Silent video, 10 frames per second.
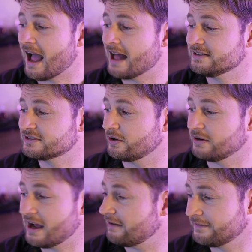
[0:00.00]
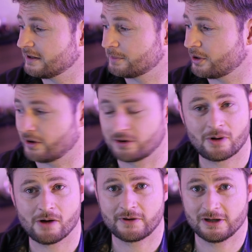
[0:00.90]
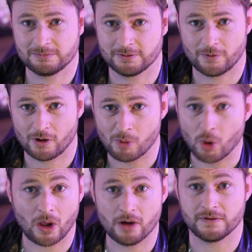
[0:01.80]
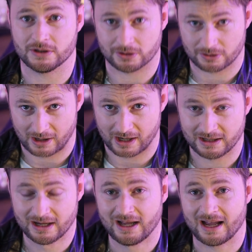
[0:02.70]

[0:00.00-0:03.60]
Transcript: And so now Philipp Kirkorov can perform all over Ukraine.